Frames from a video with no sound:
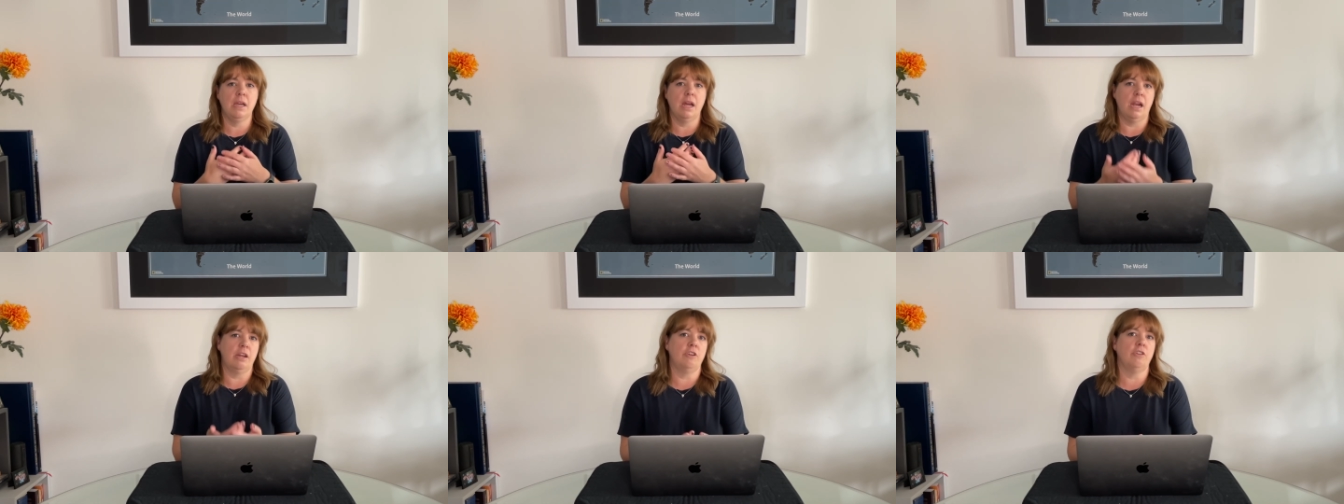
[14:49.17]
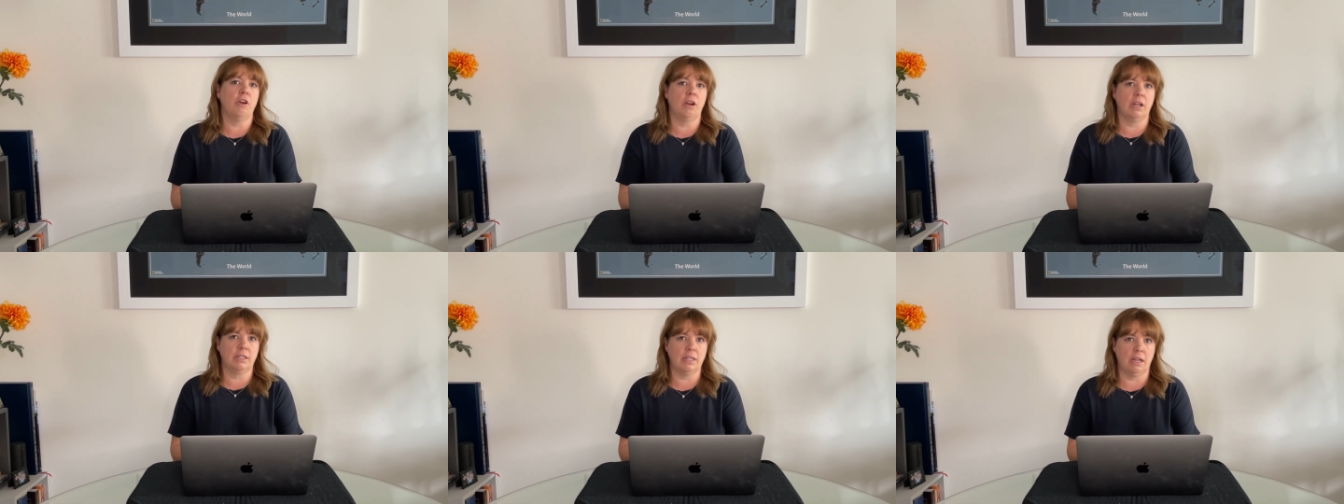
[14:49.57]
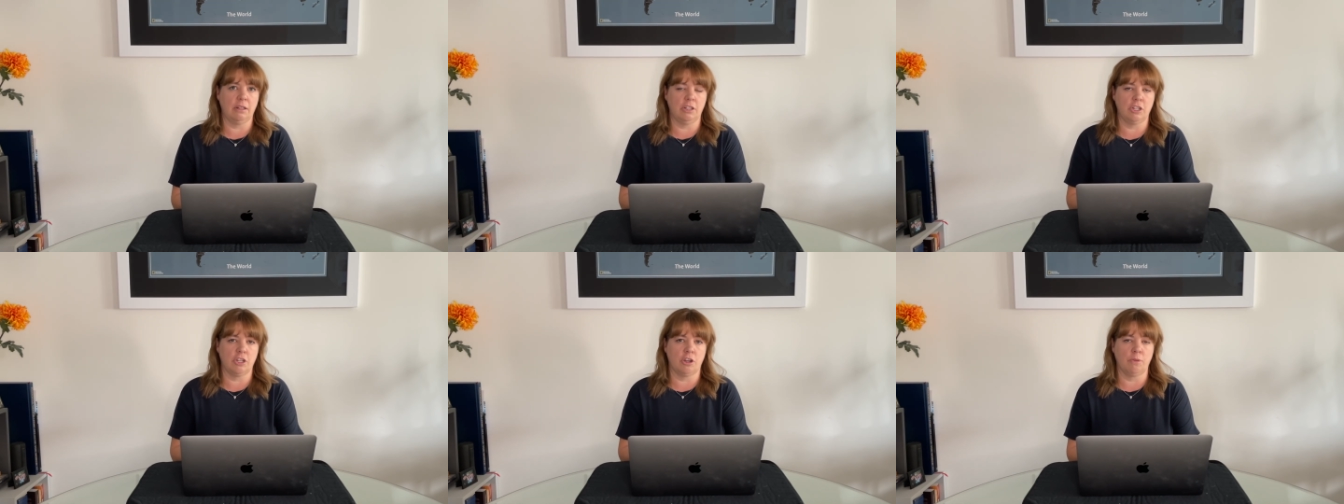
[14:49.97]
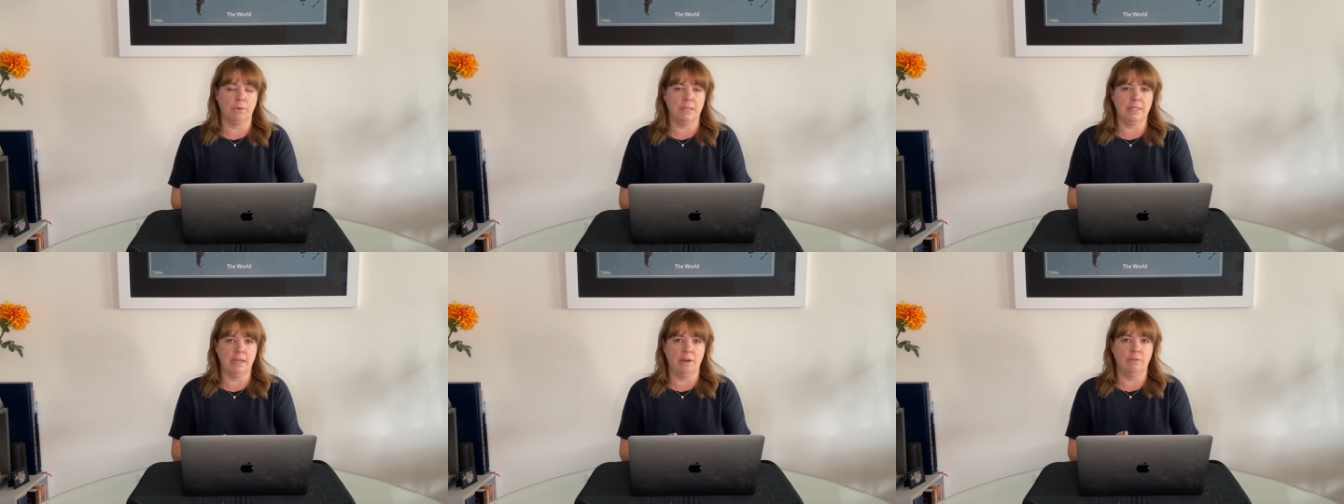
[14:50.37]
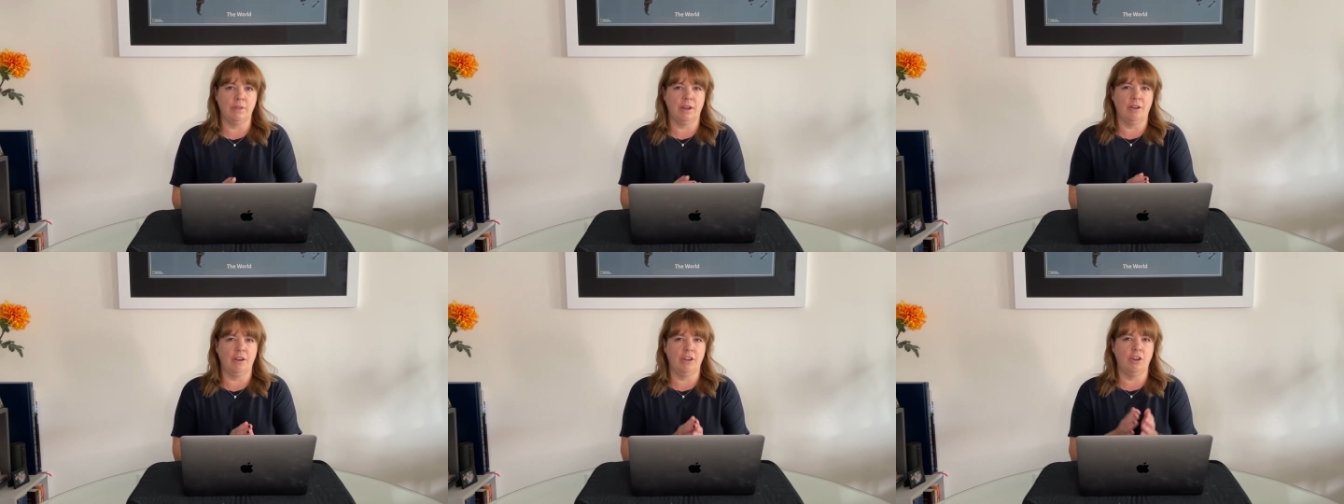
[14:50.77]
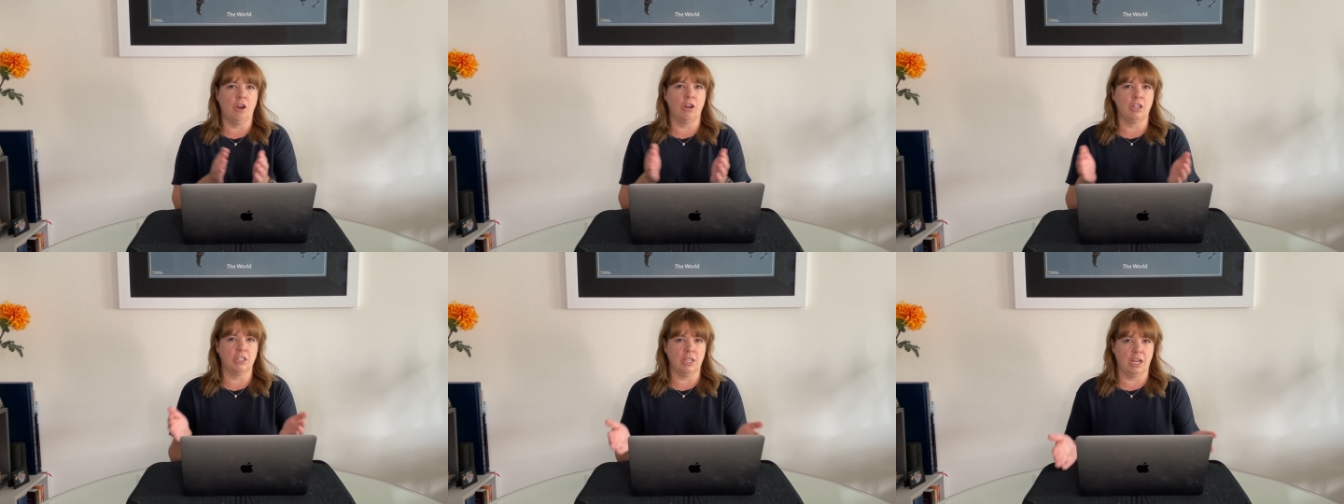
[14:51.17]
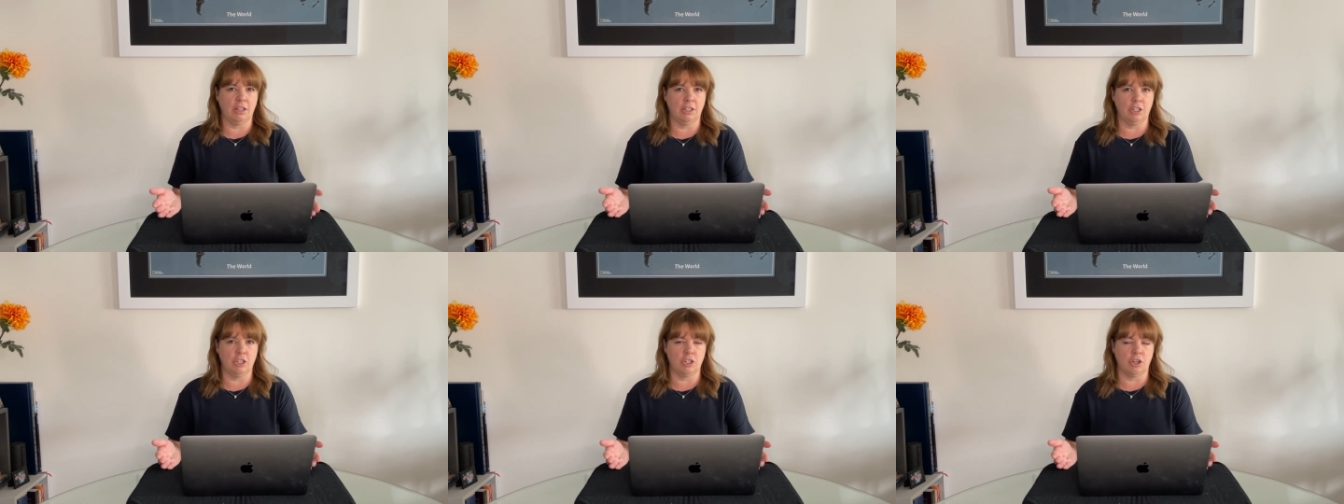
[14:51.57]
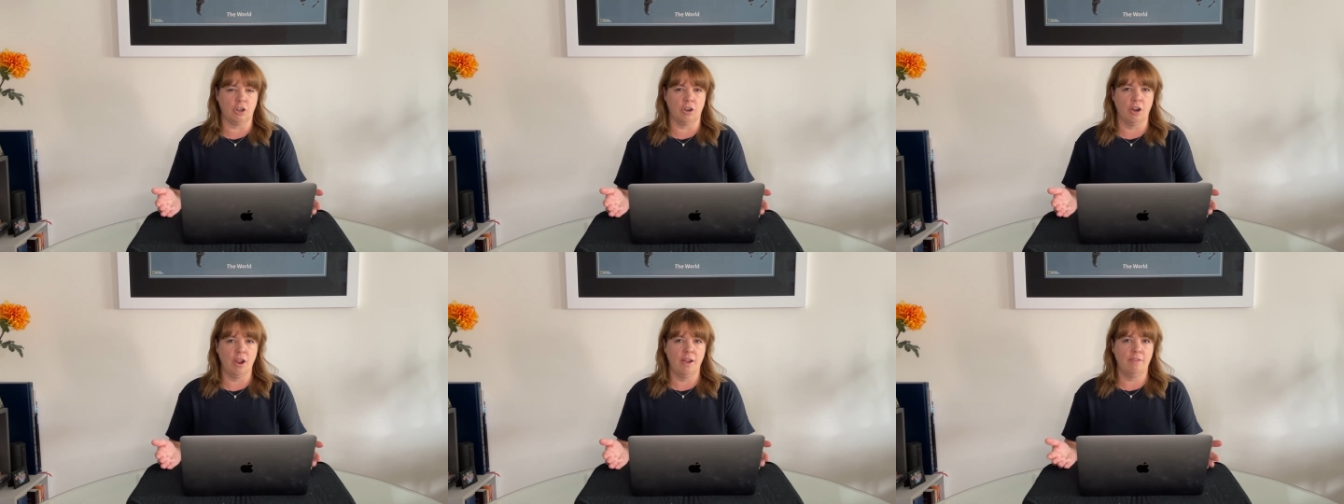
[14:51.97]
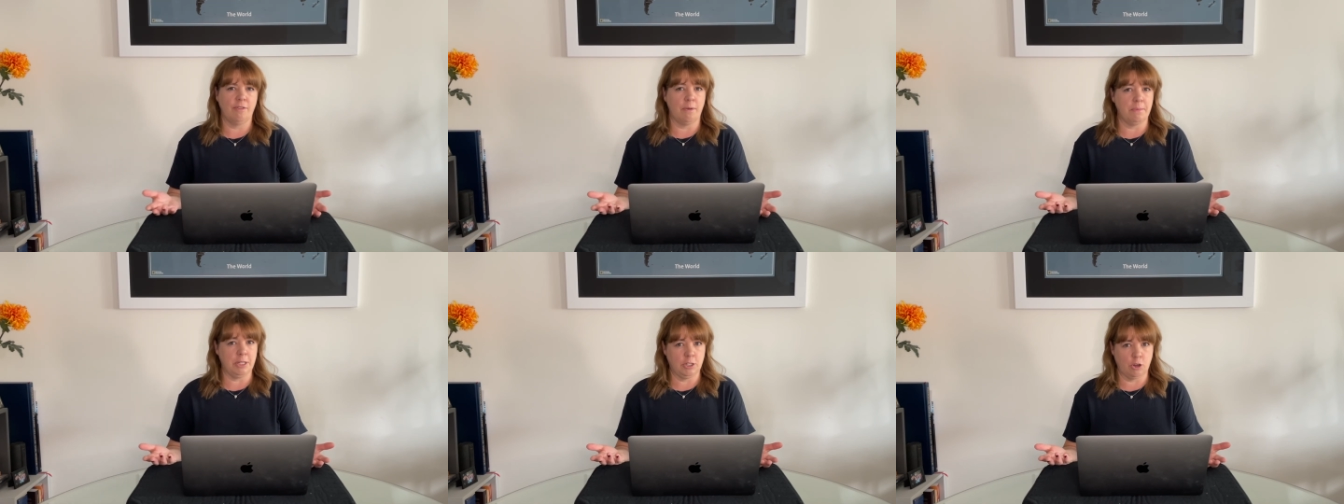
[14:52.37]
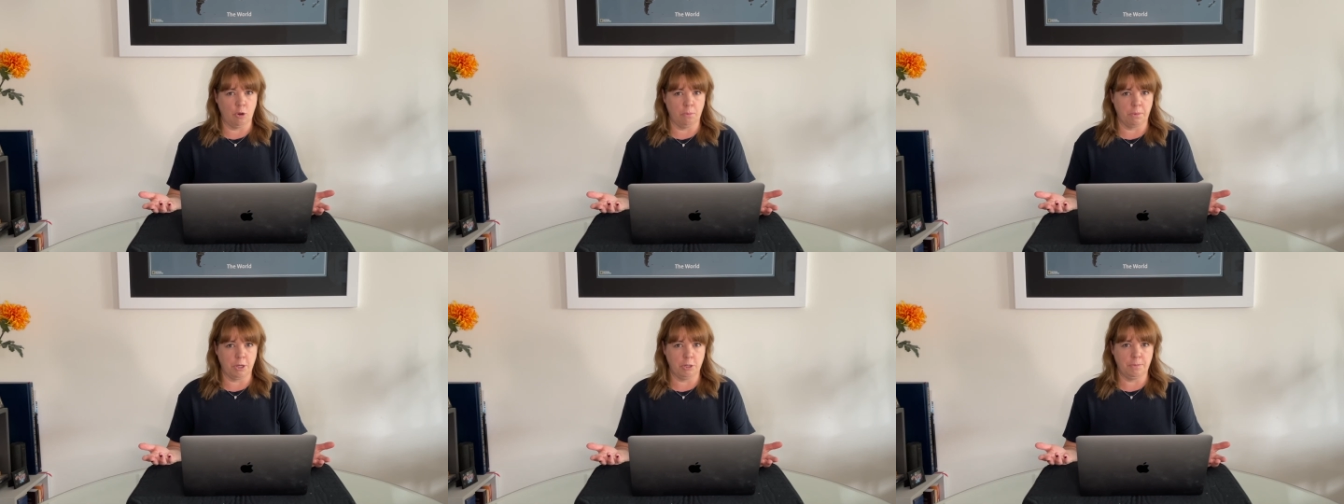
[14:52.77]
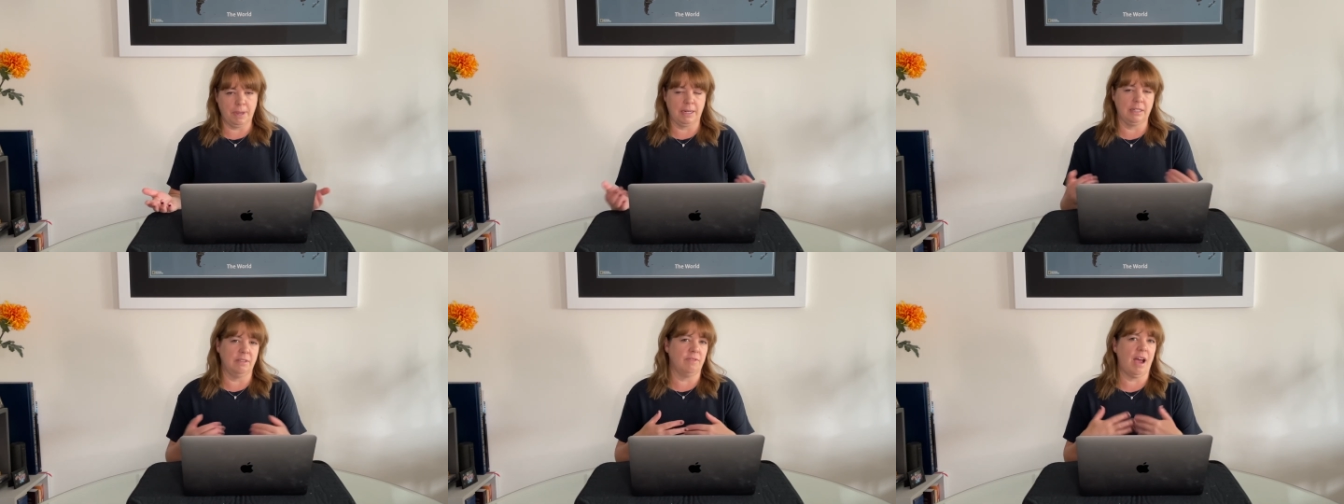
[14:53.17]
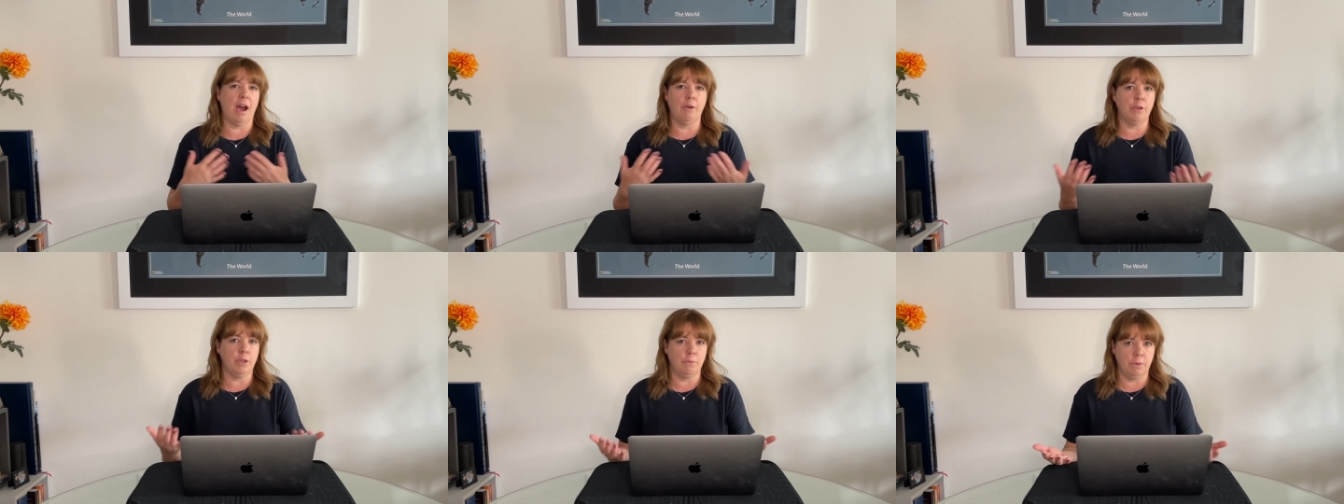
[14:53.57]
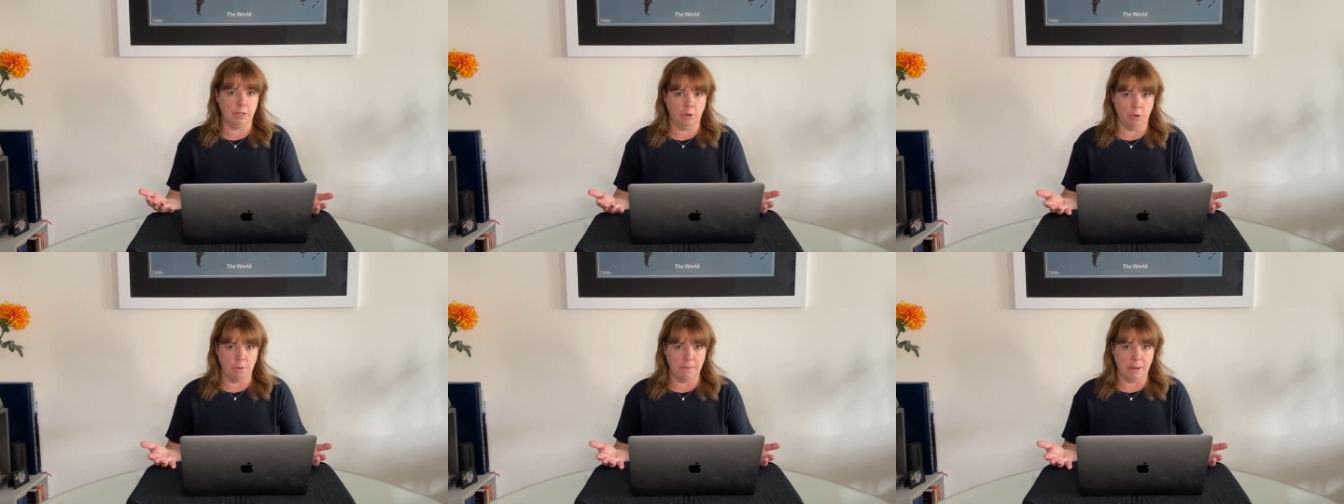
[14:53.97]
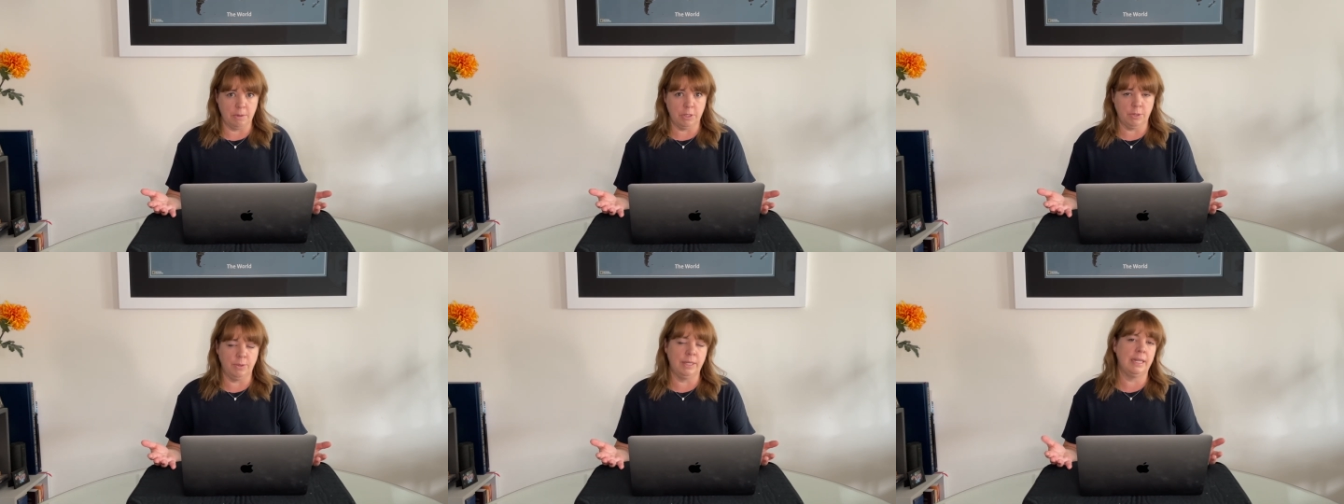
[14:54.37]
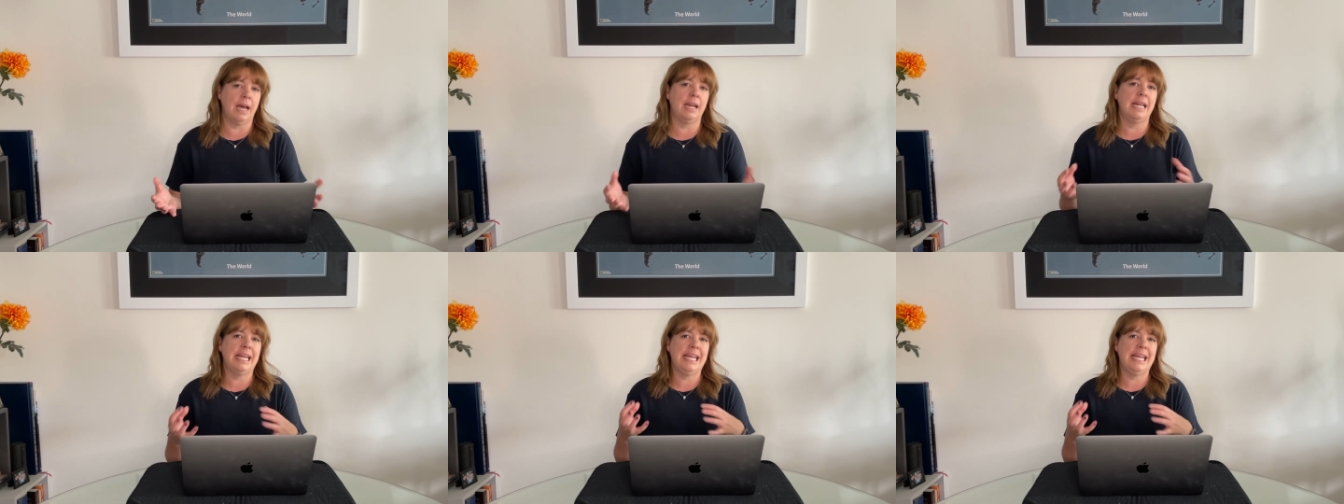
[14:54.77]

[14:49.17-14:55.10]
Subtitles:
and you're not exactly sure what's out there and not exactly sure from a scope perspective how you would go about doing that,